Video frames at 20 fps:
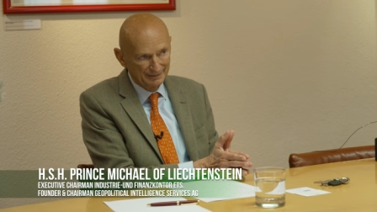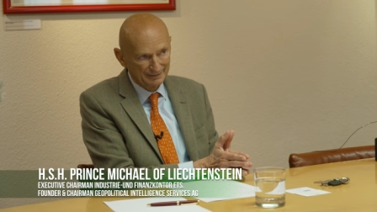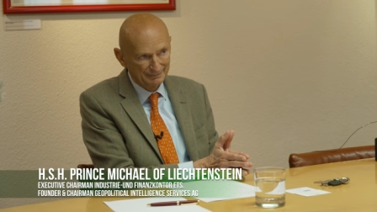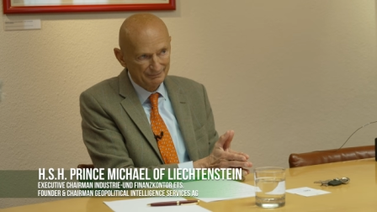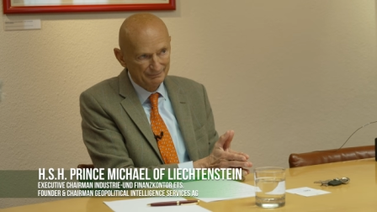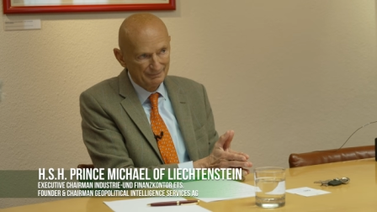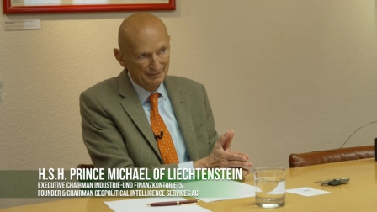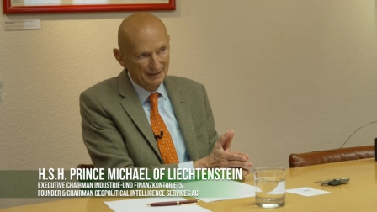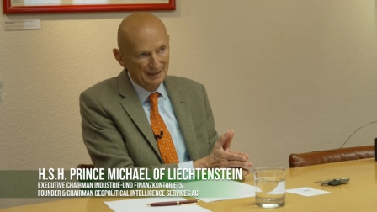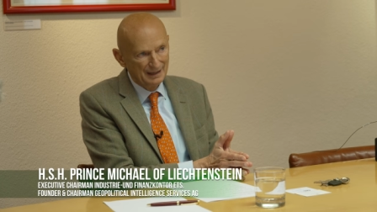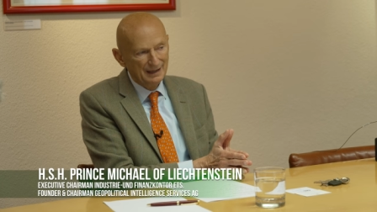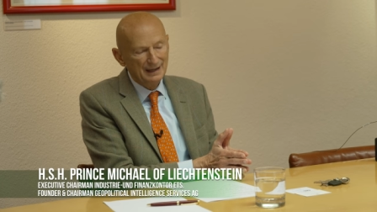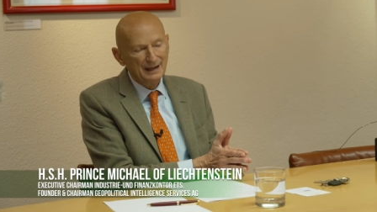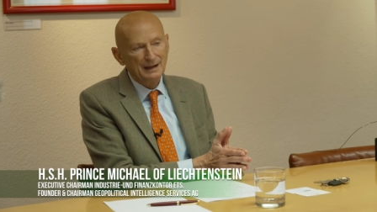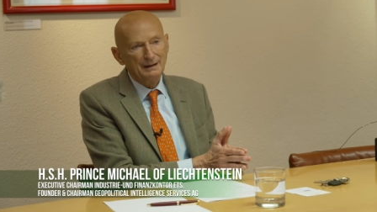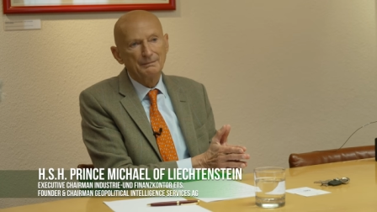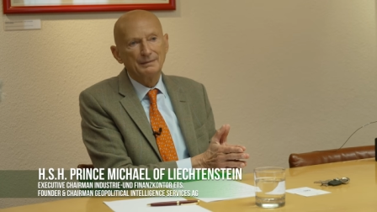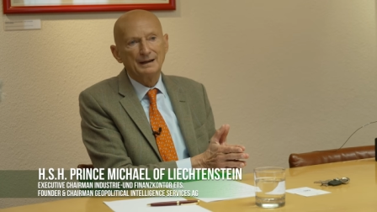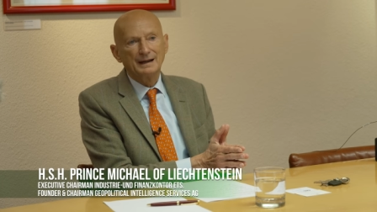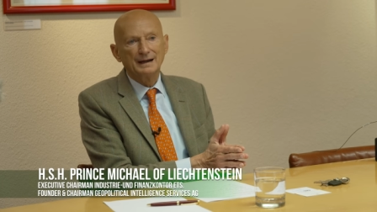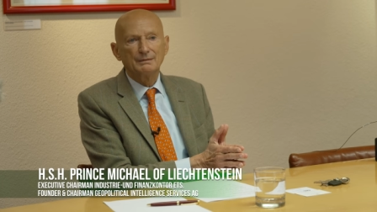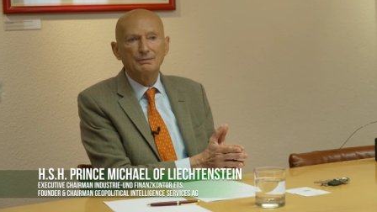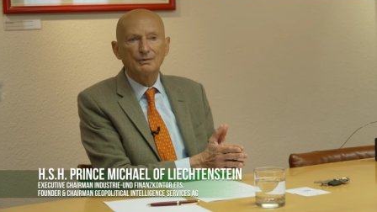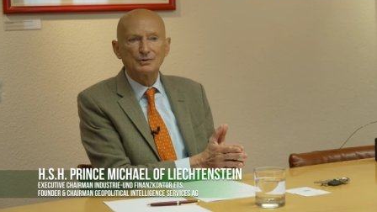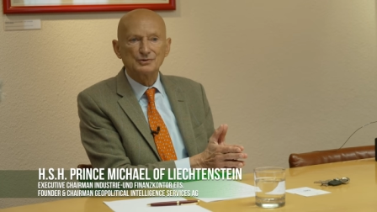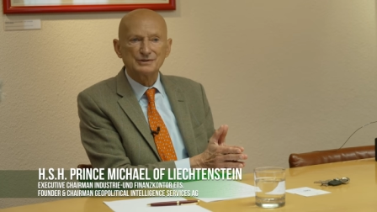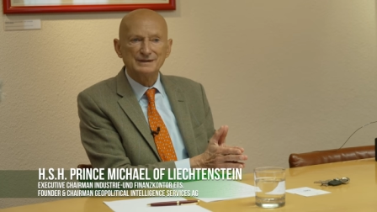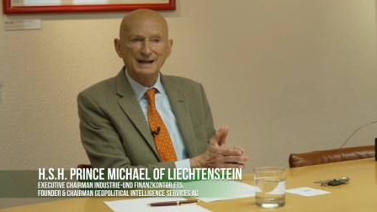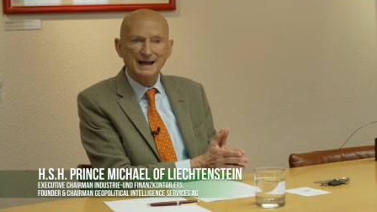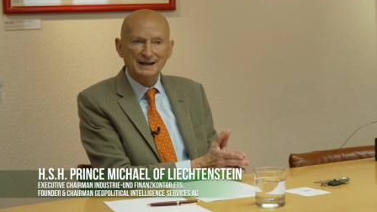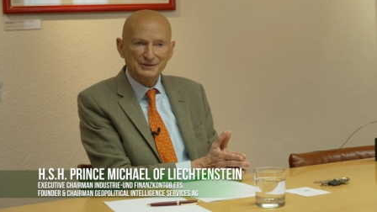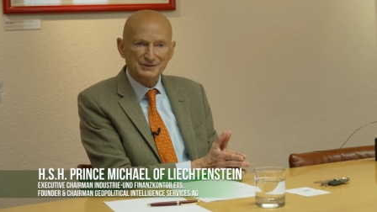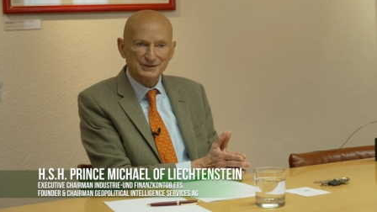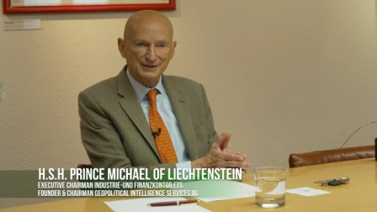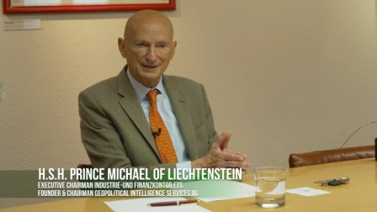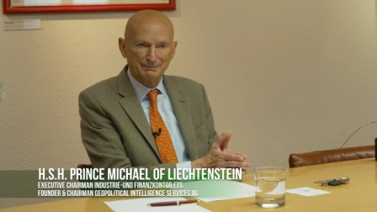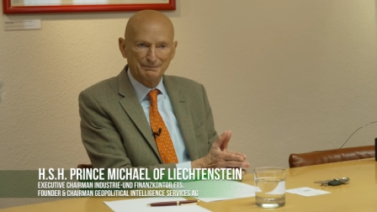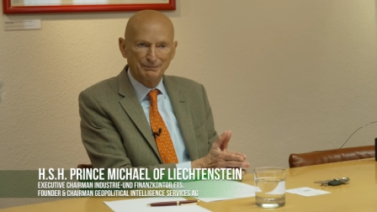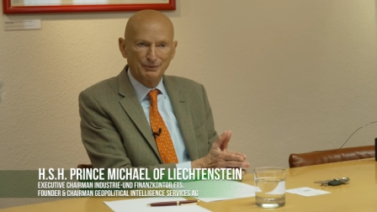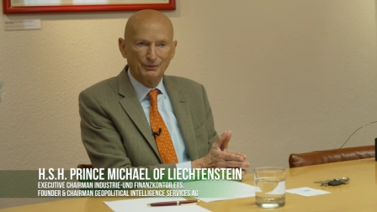Mm -hmm. It was less
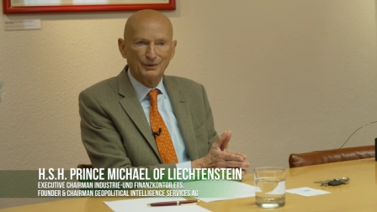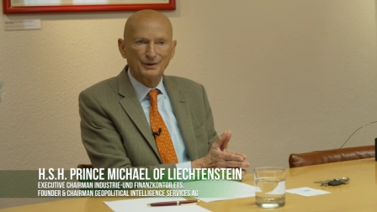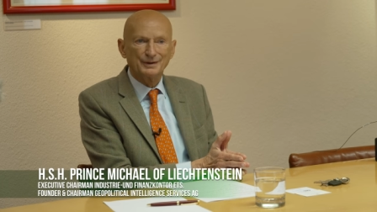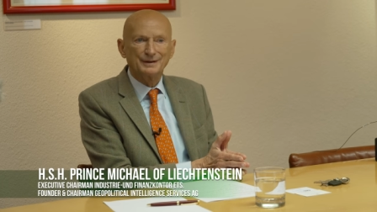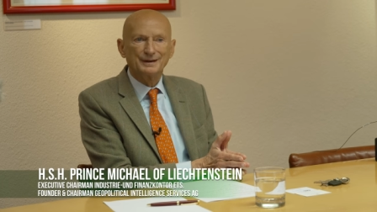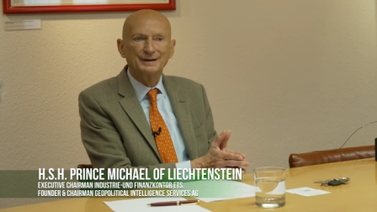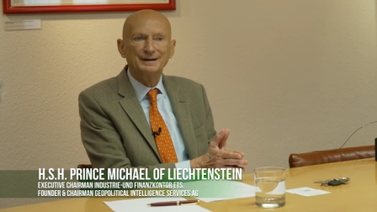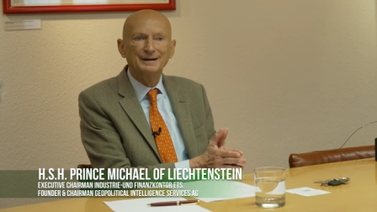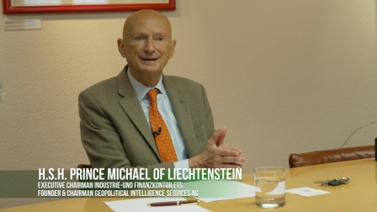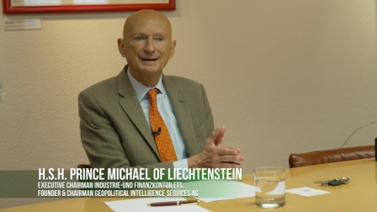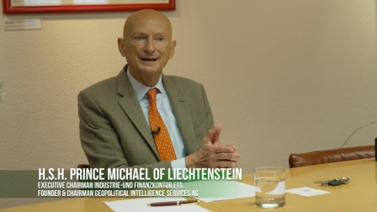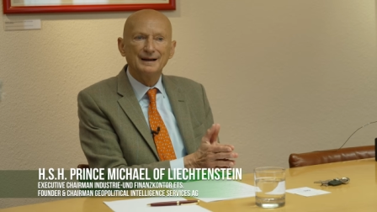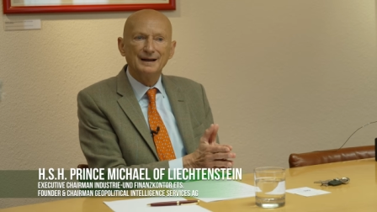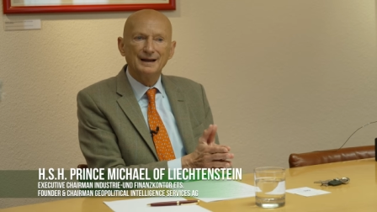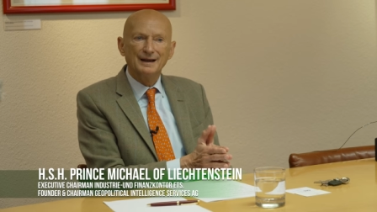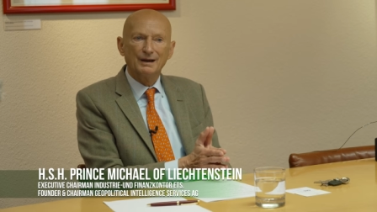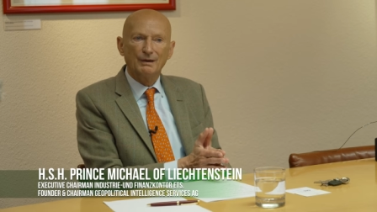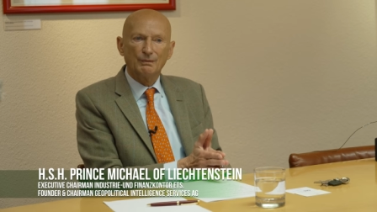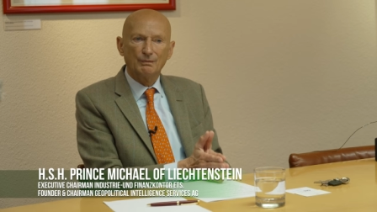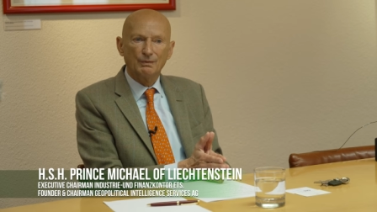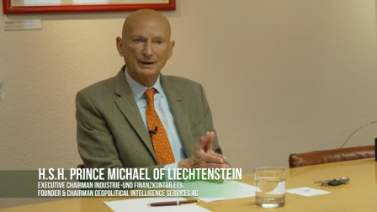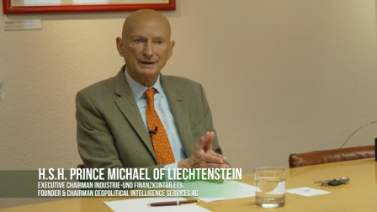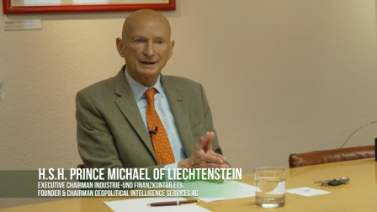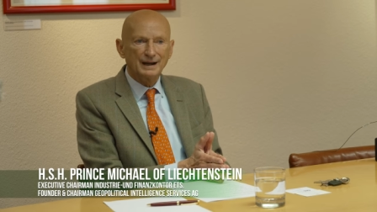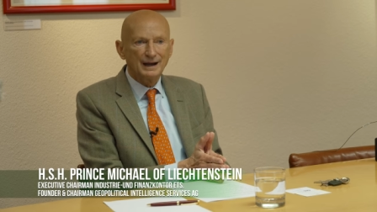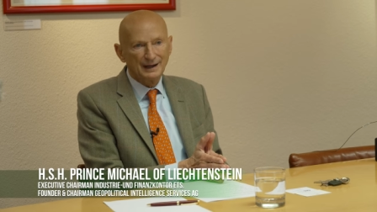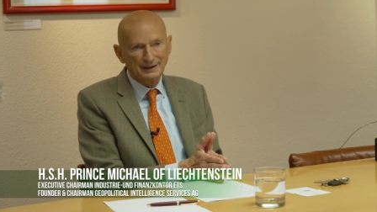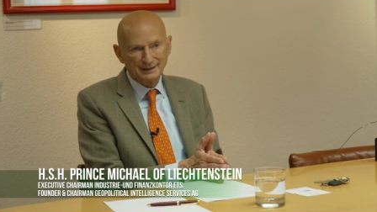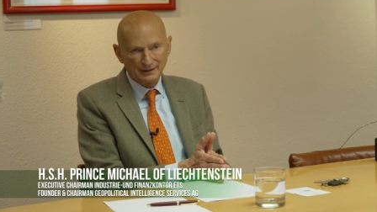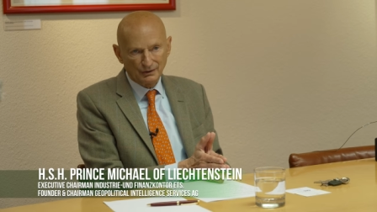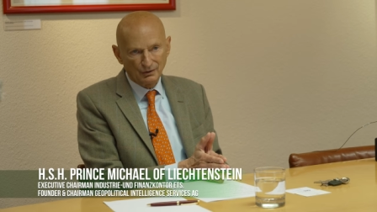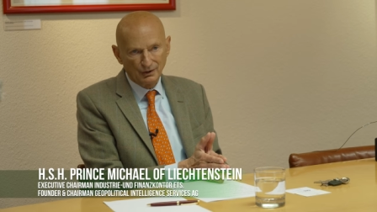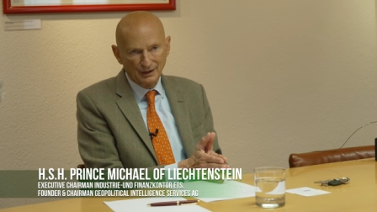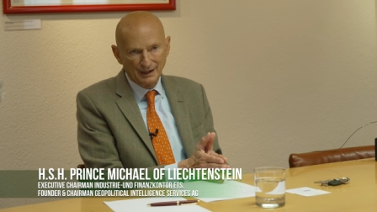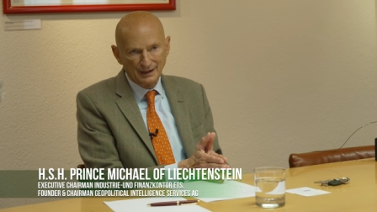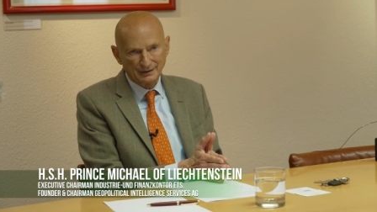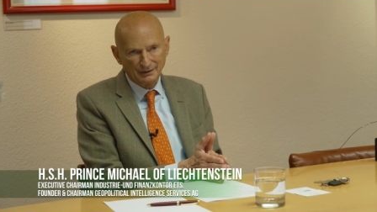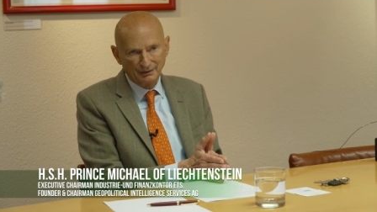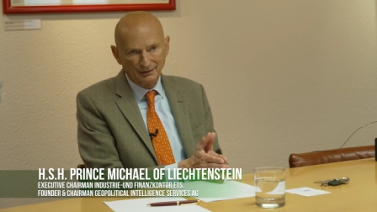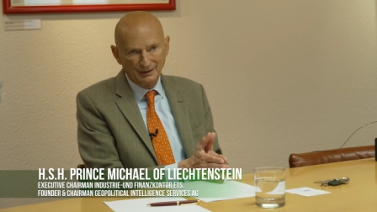important what are the
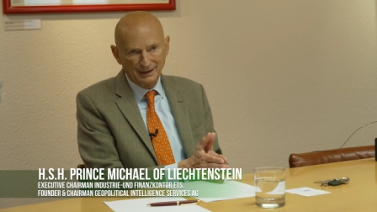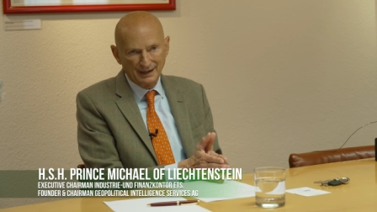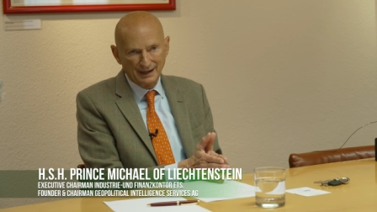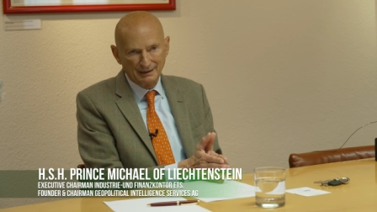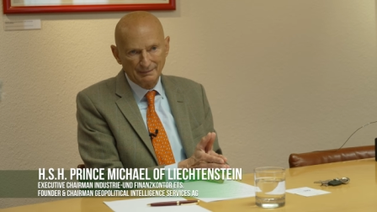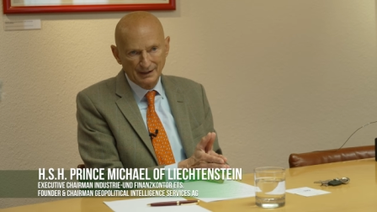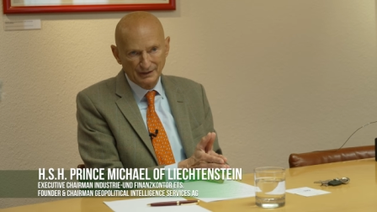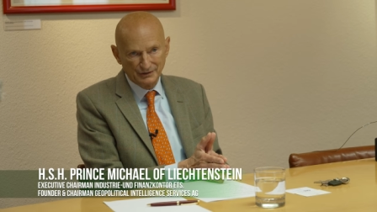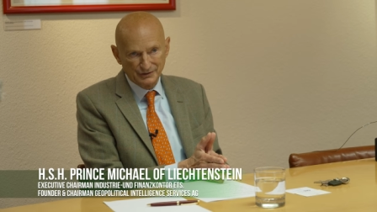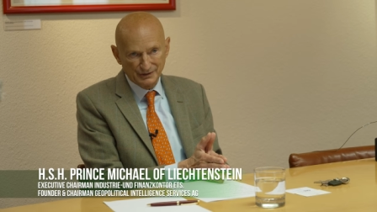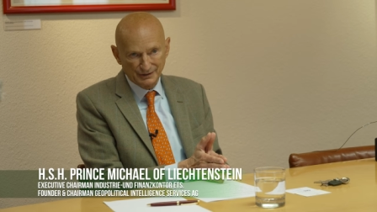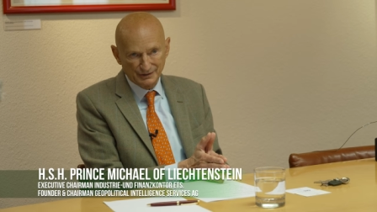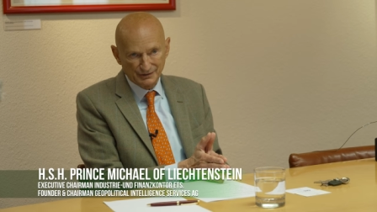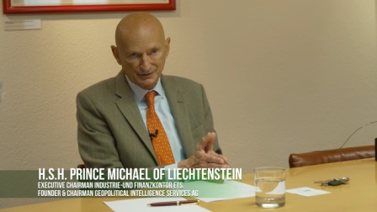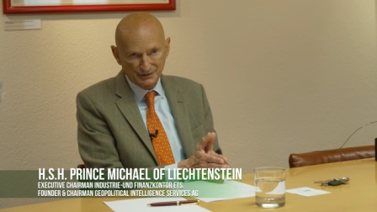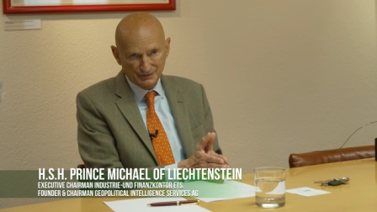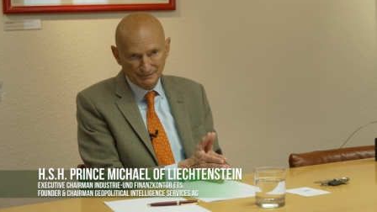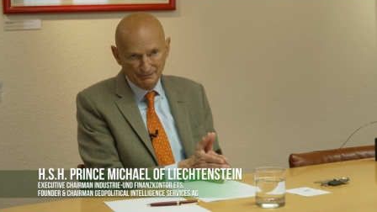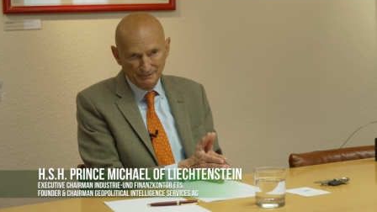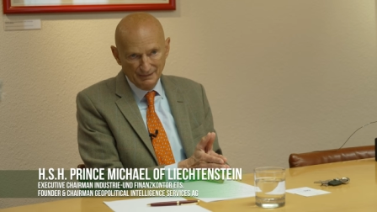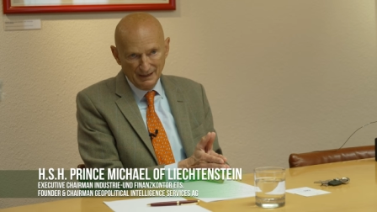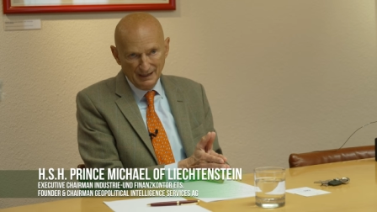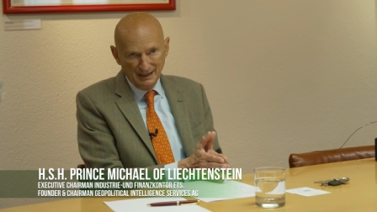collateral damages.